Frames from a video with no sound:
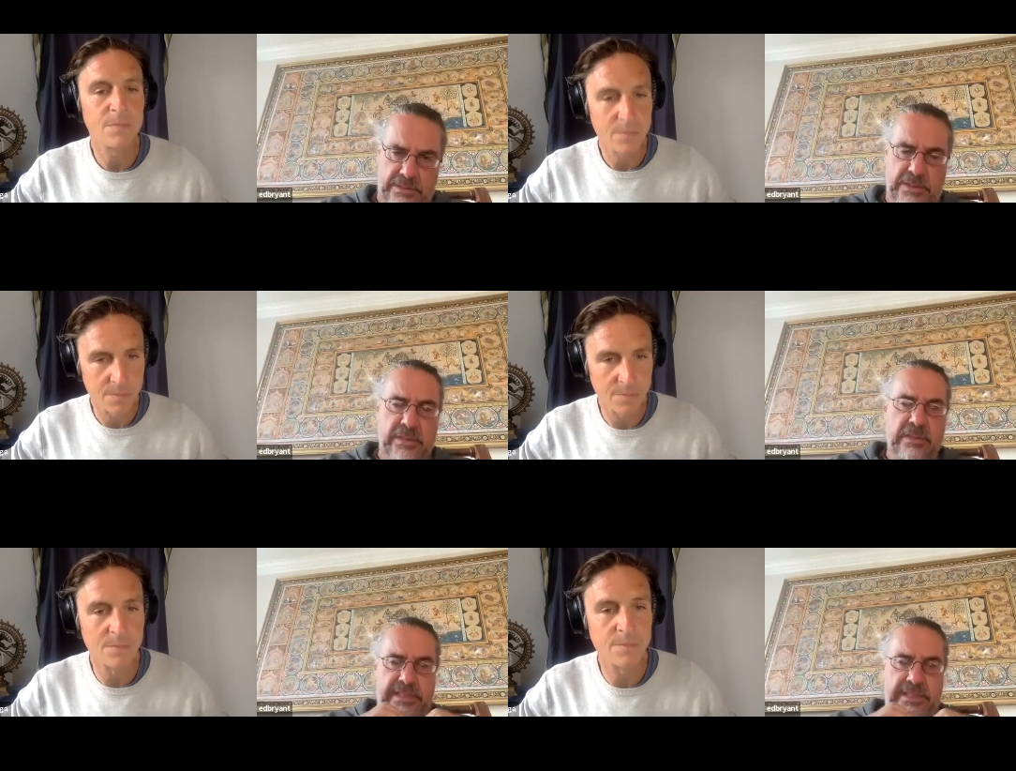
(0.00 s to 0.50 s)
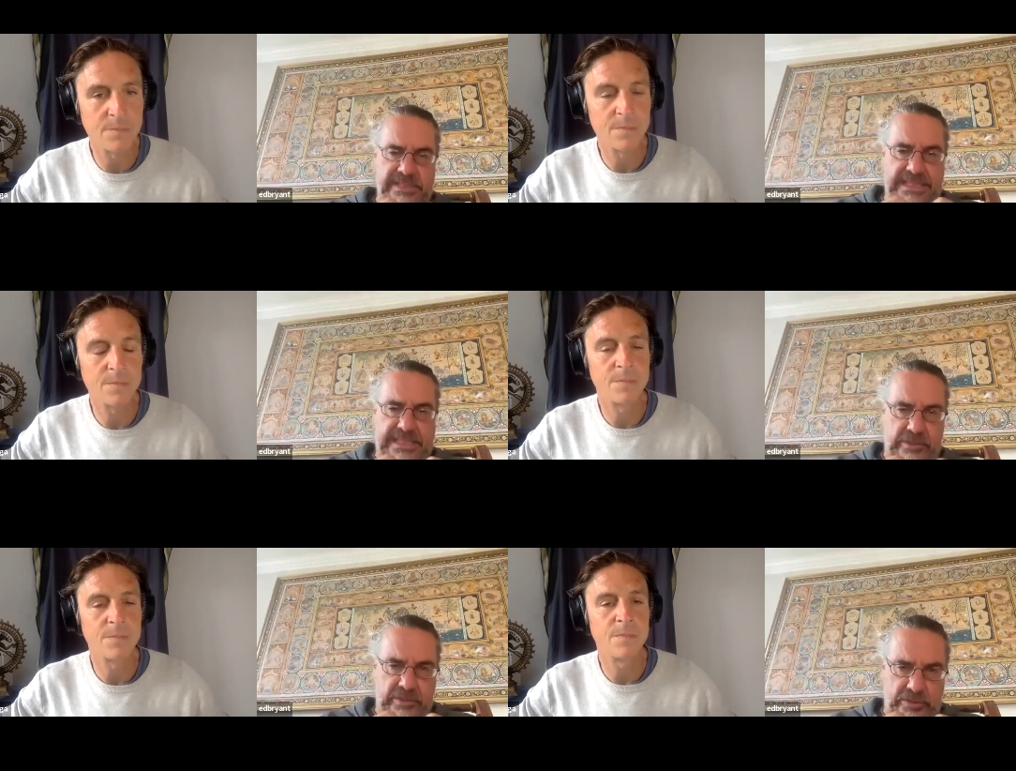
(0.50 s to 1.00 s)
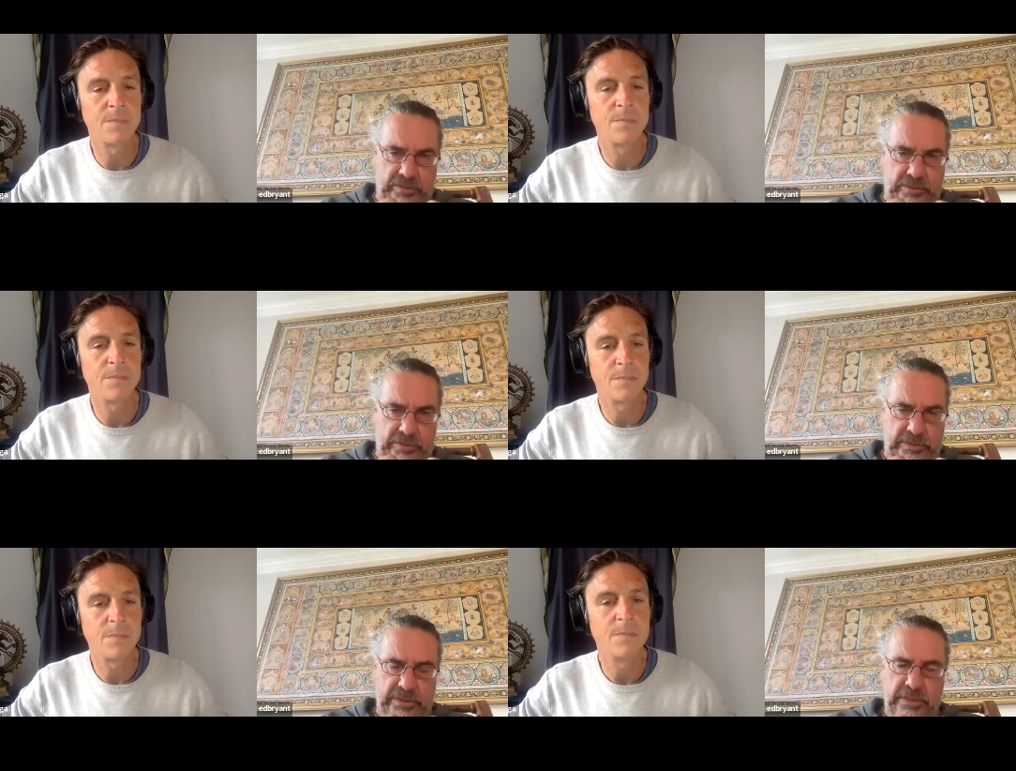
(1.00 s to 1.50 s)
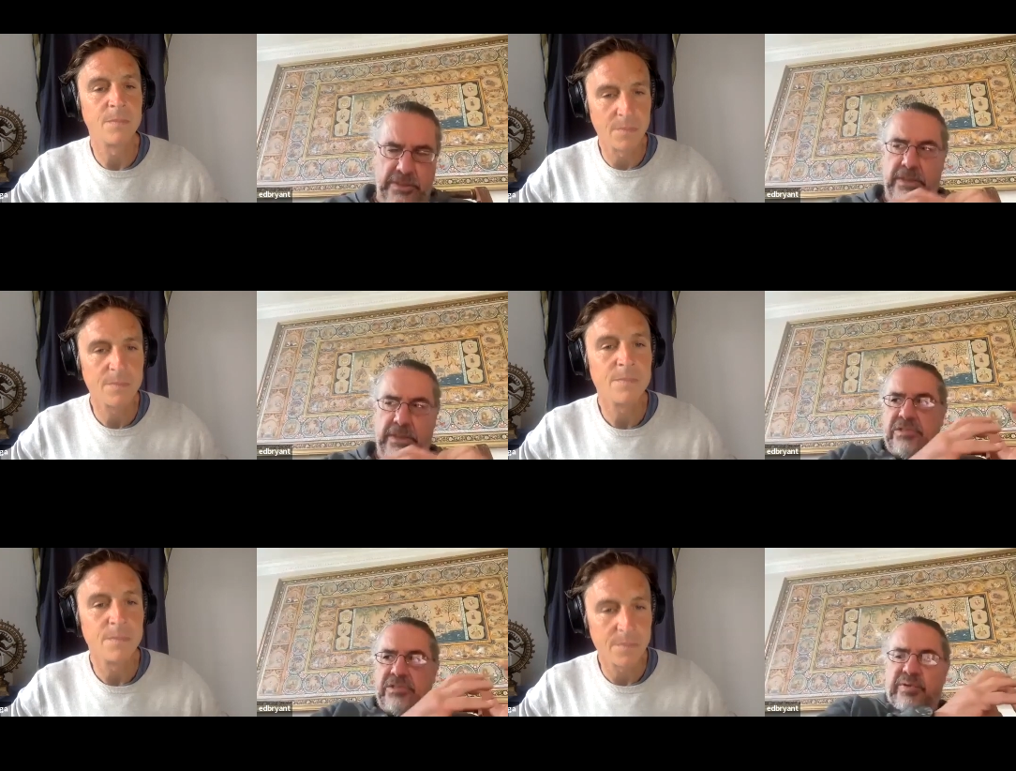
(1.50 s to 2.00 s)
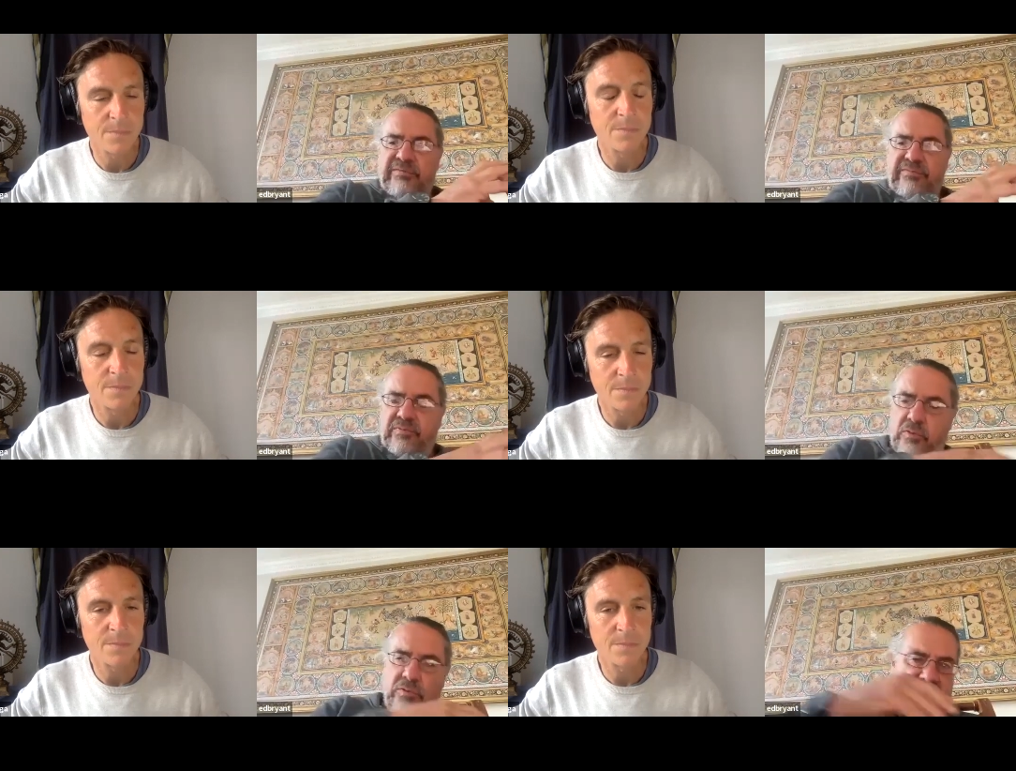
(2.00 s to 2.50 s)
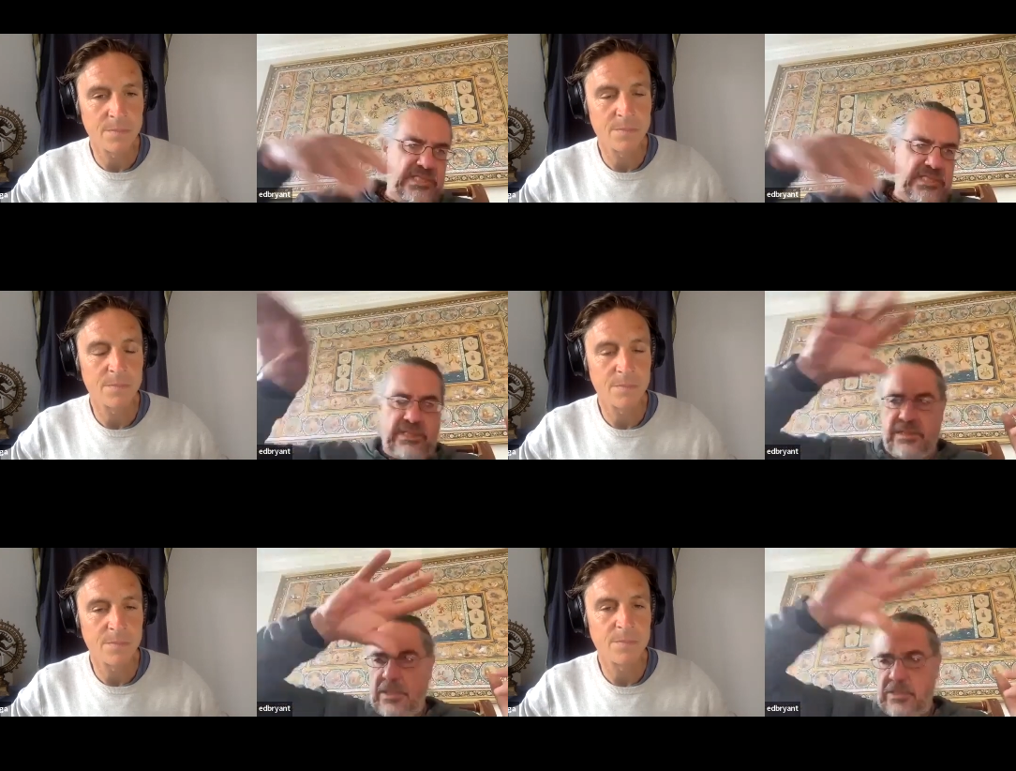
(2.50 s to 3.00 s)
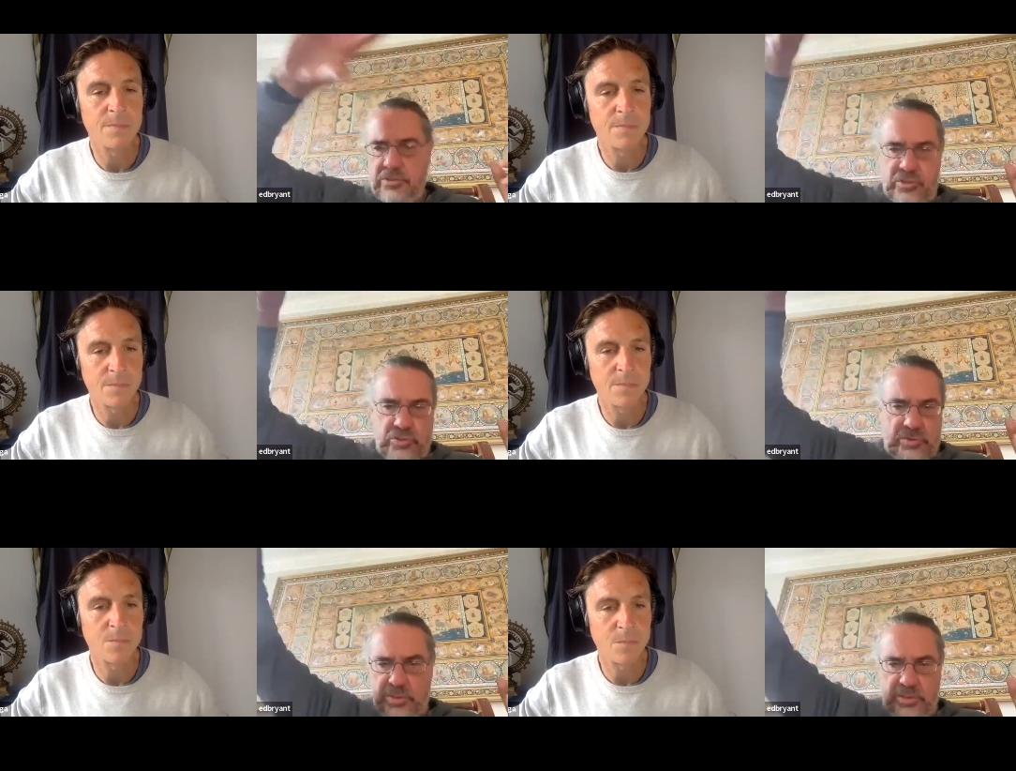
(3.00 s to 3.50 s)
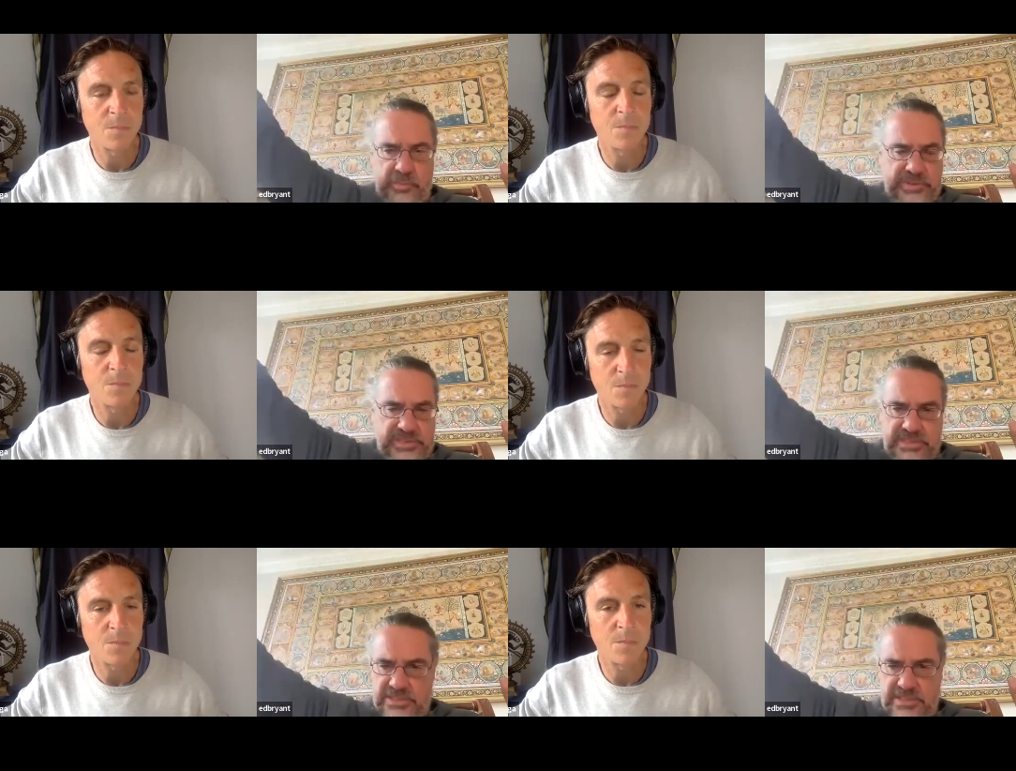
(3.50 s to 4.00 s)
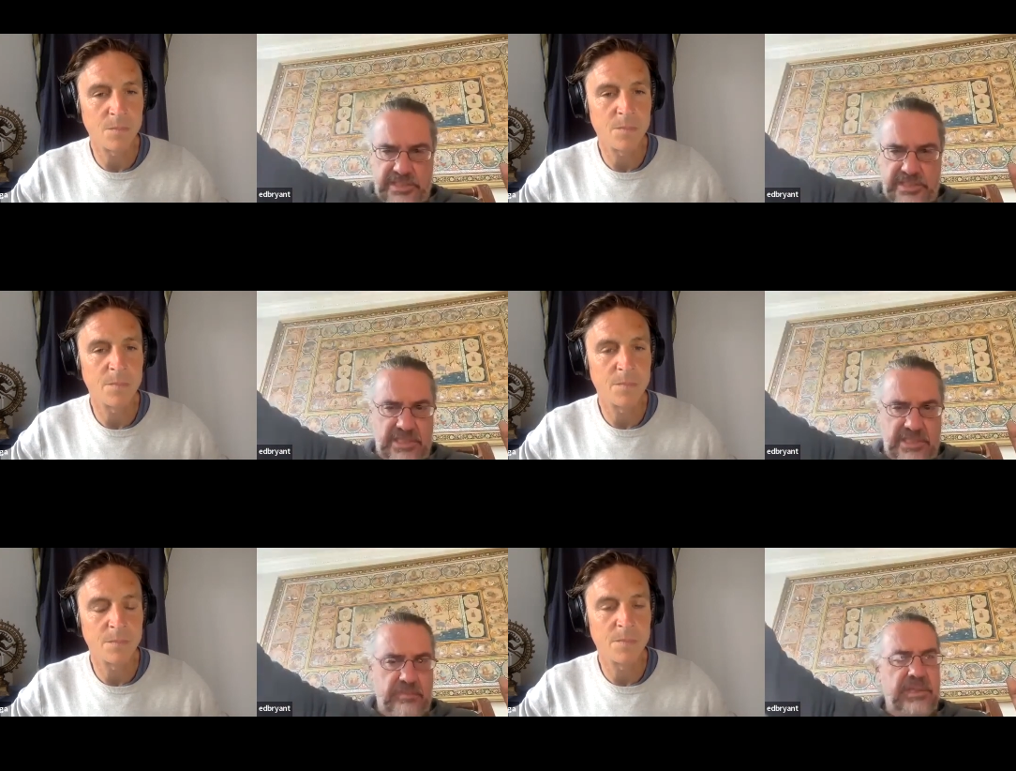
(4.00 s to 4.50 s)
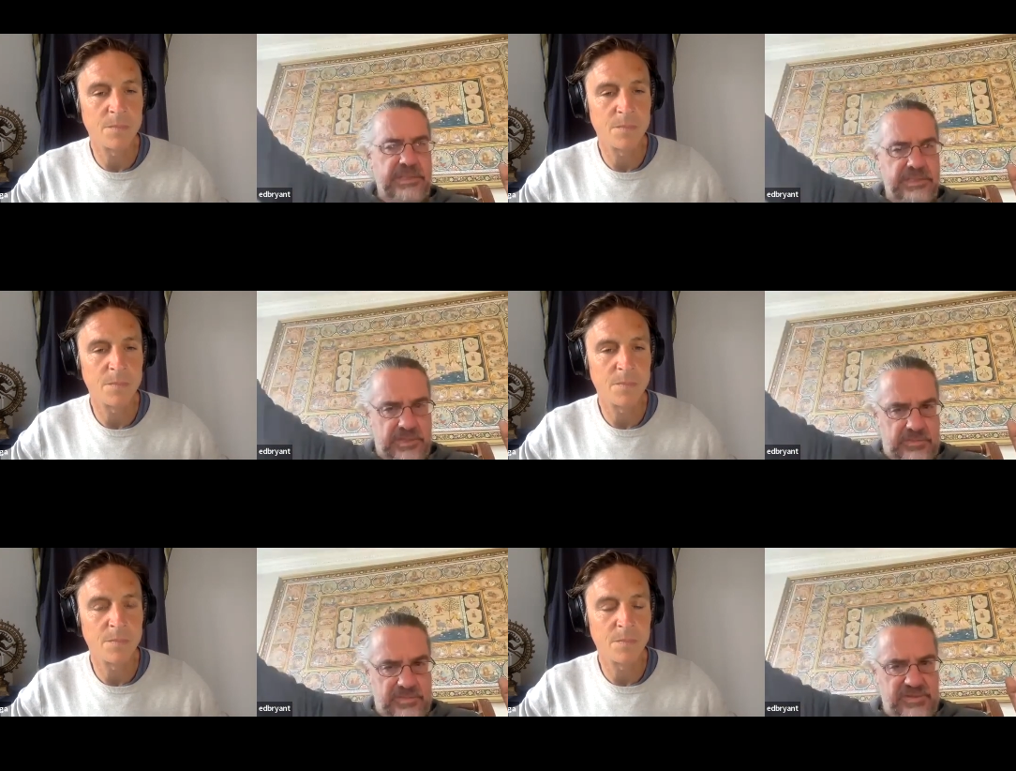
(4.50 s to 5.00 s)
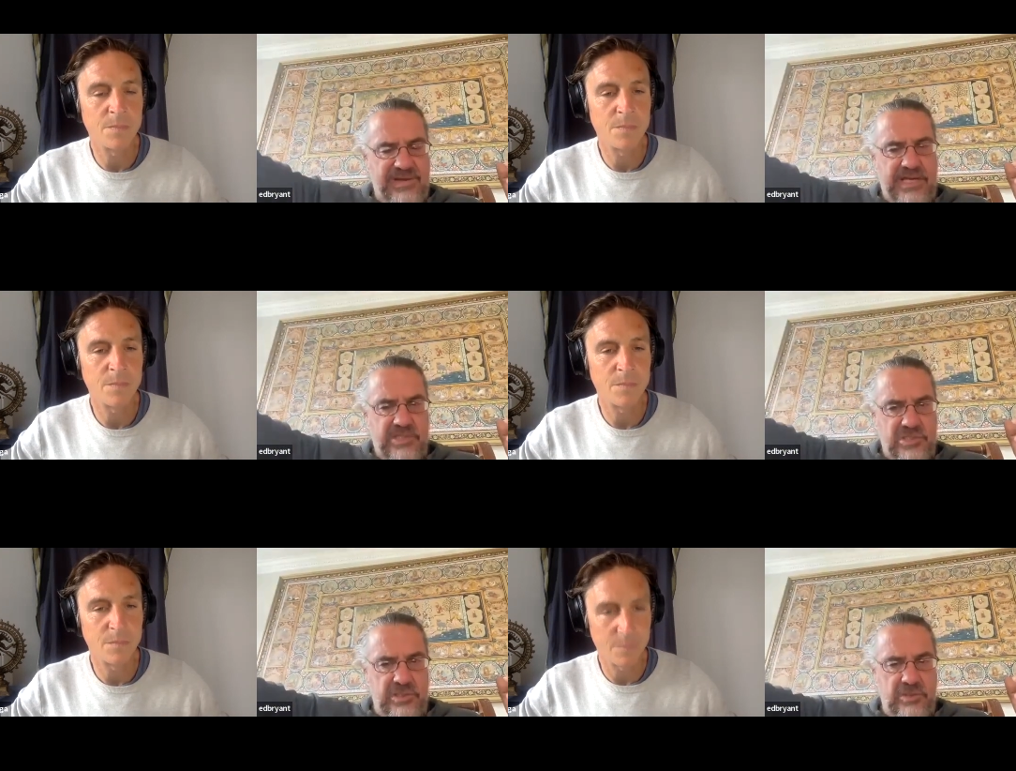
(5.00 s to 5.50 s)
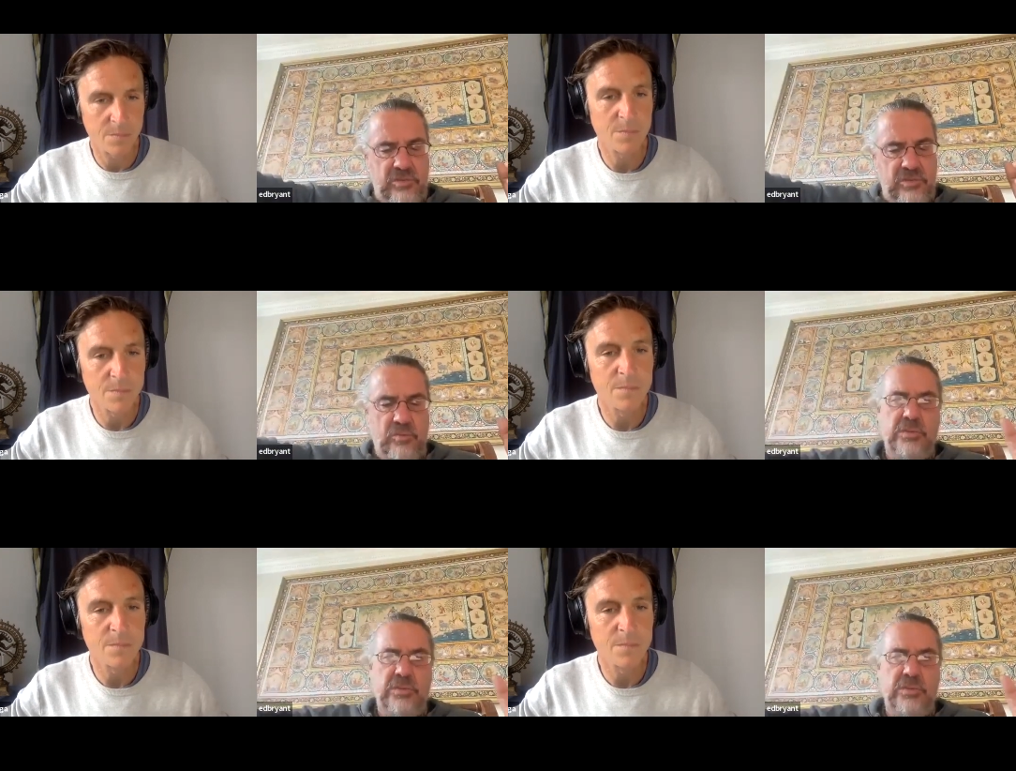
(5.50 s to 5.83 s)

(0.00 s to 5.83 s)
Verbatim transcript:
Speaker 1: That's mm. Jnana Yoga. So before taking Arjuna where he wants to take him in terms of action in the world,